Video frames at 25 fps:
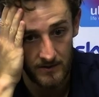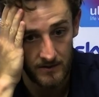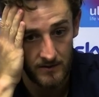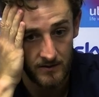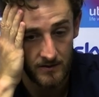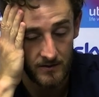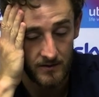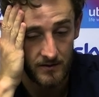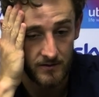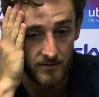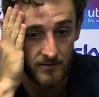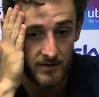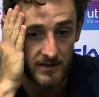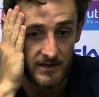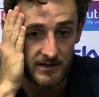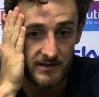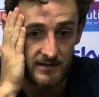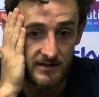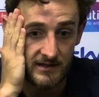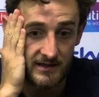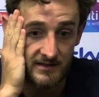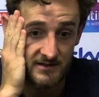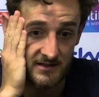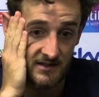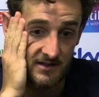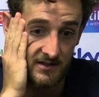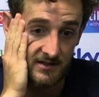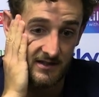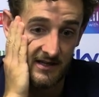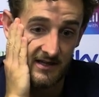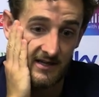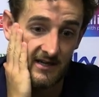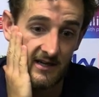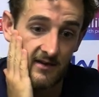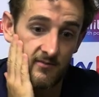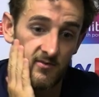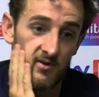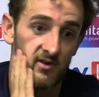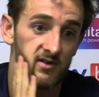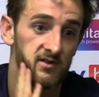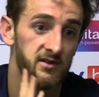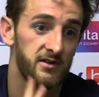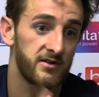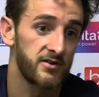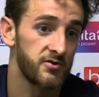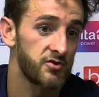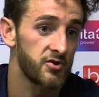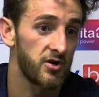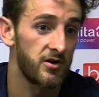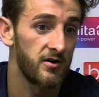You know, they came here,
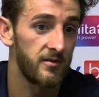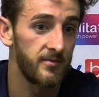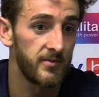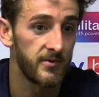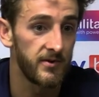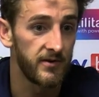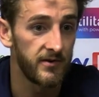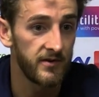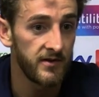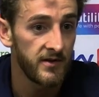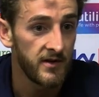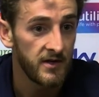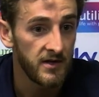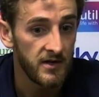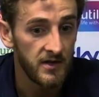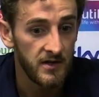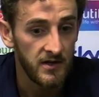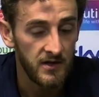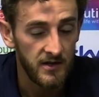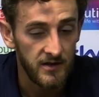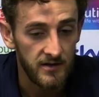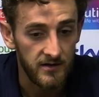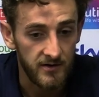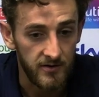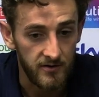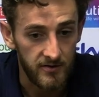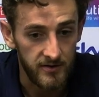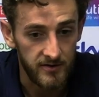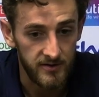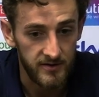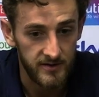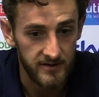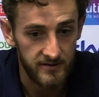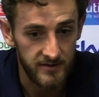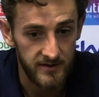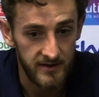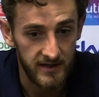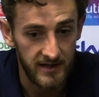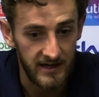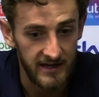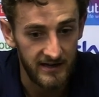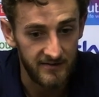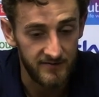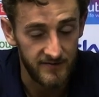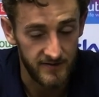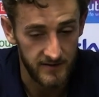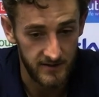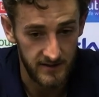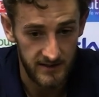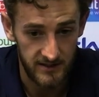done a job, and you know, they're in the
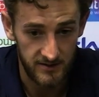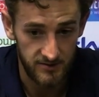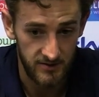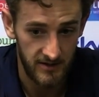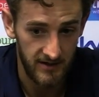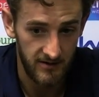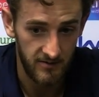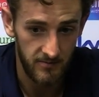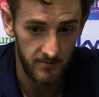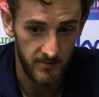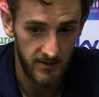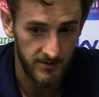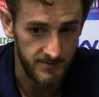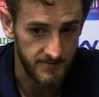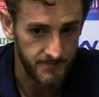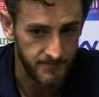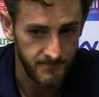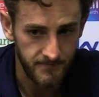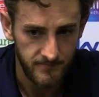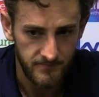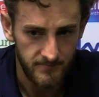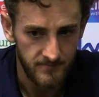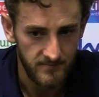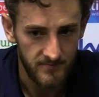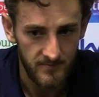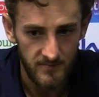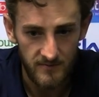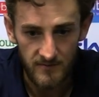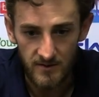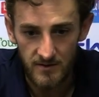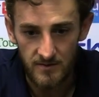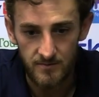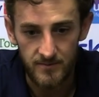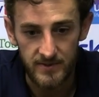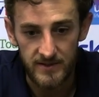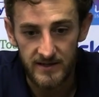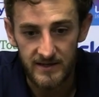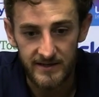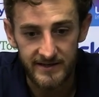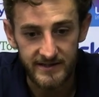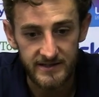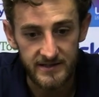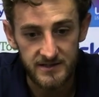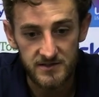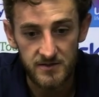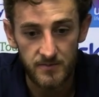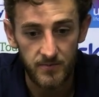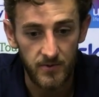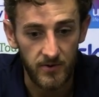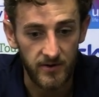hat for the next round, but bitterly
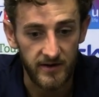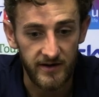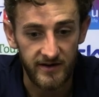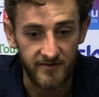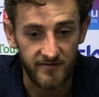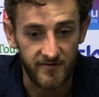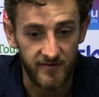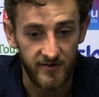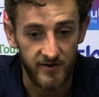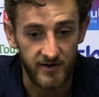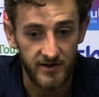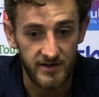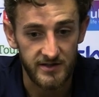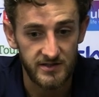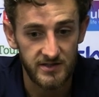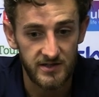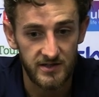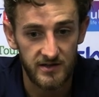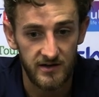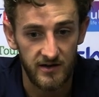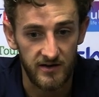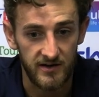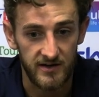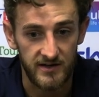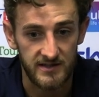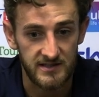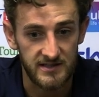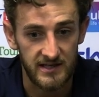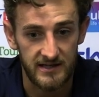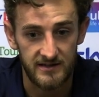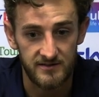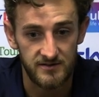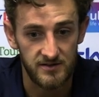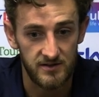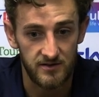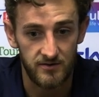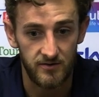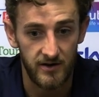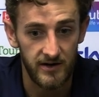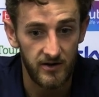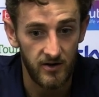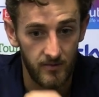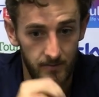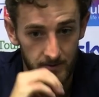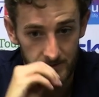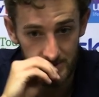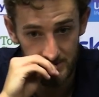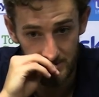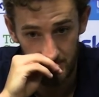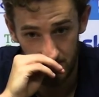disappointing for us. Like I said, it's a great
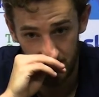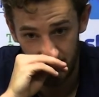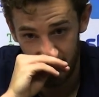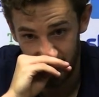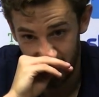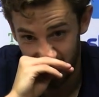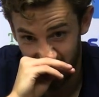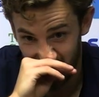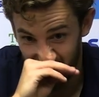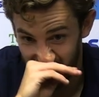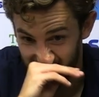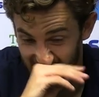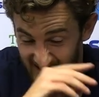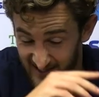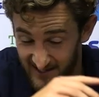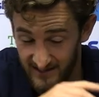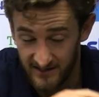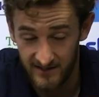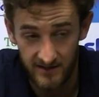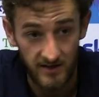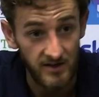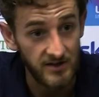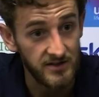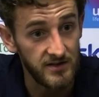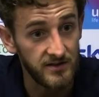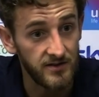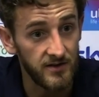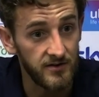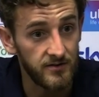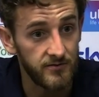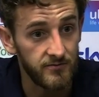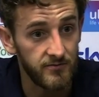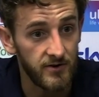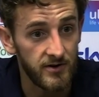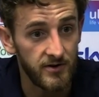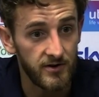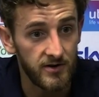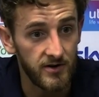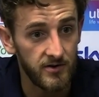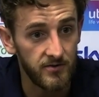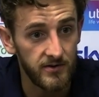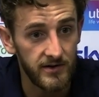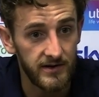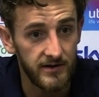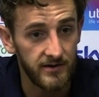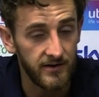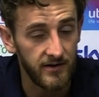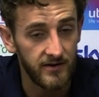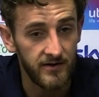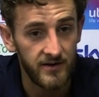opportunity to get another run
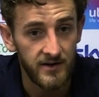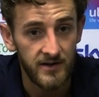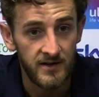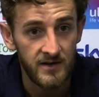going, and